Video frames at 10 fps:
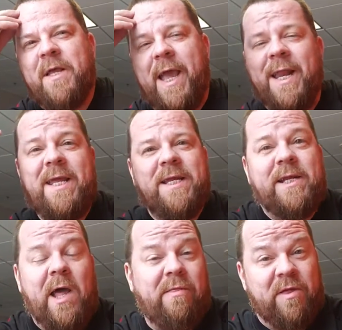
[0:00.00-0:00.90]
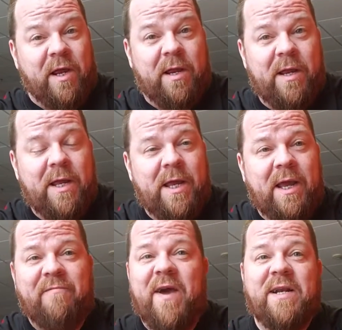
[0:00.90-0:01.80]
and he did nothing.
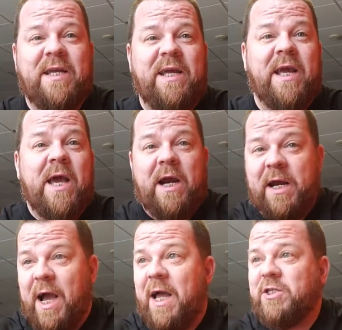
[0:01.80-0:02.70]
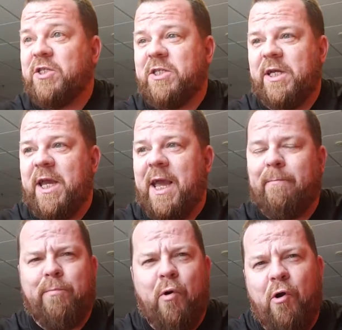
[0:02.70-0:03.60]
In fact, he consciously
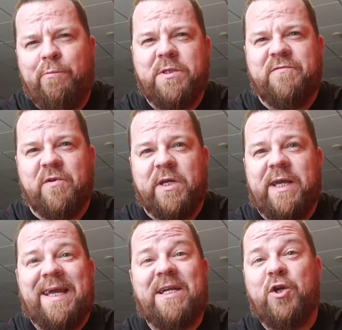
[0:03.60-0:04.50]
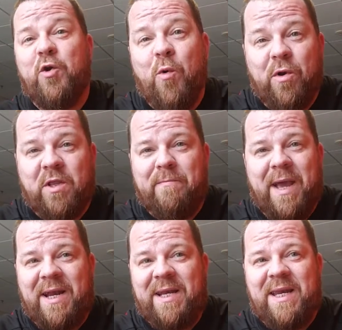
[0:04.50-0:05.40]
and purposefully ignored the
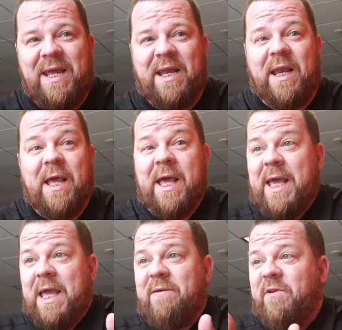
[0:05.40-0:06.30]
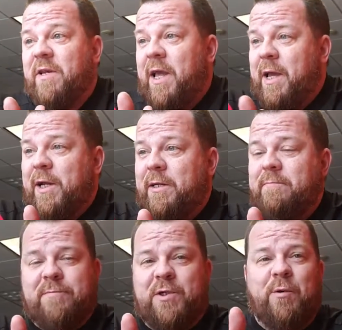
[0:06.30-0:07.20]
man in need, even
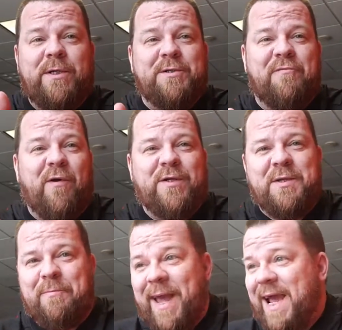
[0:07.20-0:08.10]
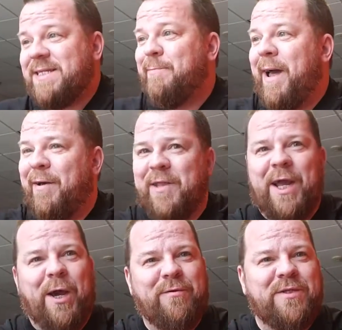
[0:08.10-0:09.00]
going so far as to pass by on the
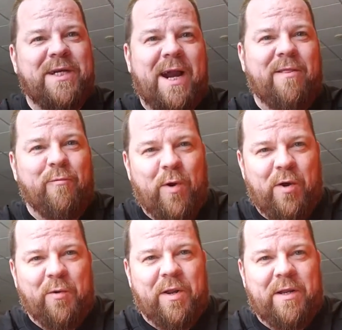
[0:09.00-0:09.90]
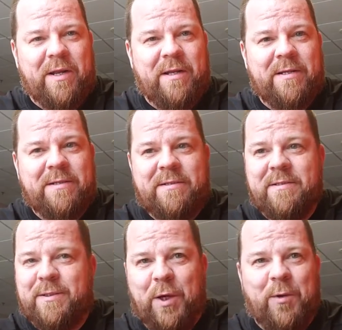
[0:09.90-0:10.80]
other side of the road,
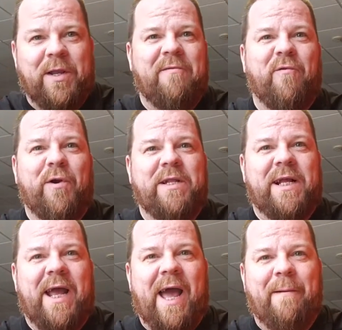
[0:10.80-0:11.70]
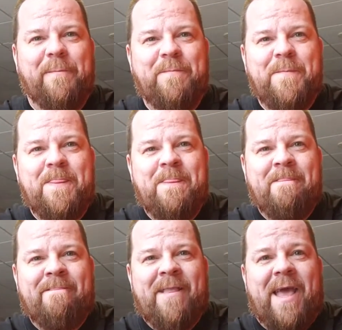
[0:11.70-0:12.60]
totally avoiding the guy.
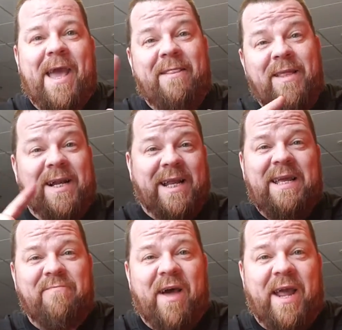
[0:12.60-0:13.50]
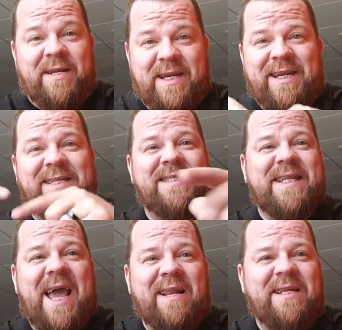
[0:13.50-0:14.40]
And then a Levite did
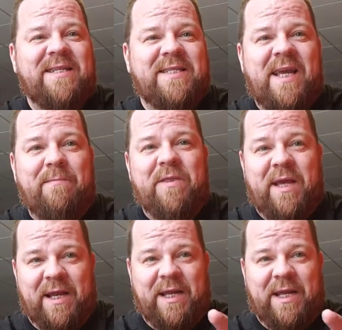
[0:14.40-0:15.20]
exactly the same thing. A